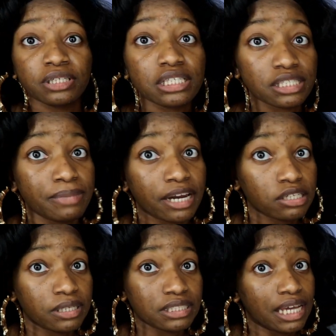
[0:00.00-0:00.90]
because this
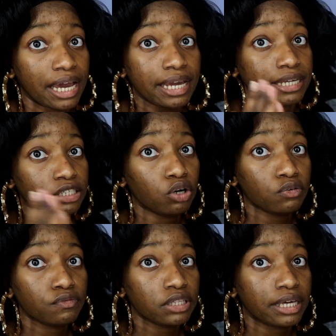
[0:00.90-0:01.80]
battery's about to die and I
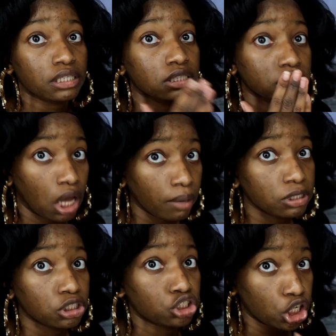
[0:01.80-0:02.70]
don't feel like
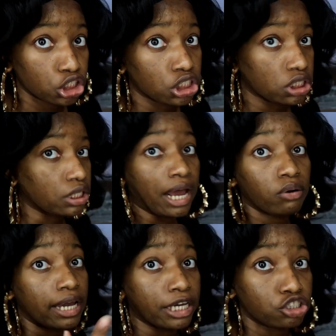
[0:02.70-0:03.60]
stopping to charge it. I
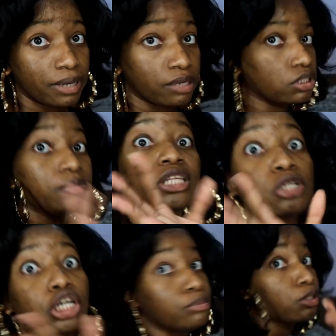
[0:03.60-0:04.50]
don't got extra batteries. Let me stop
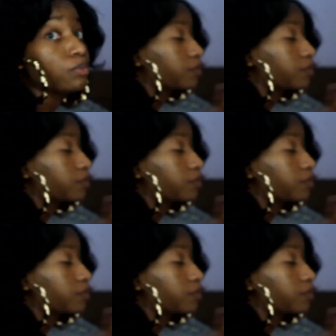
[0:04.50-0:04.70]
talking. Let me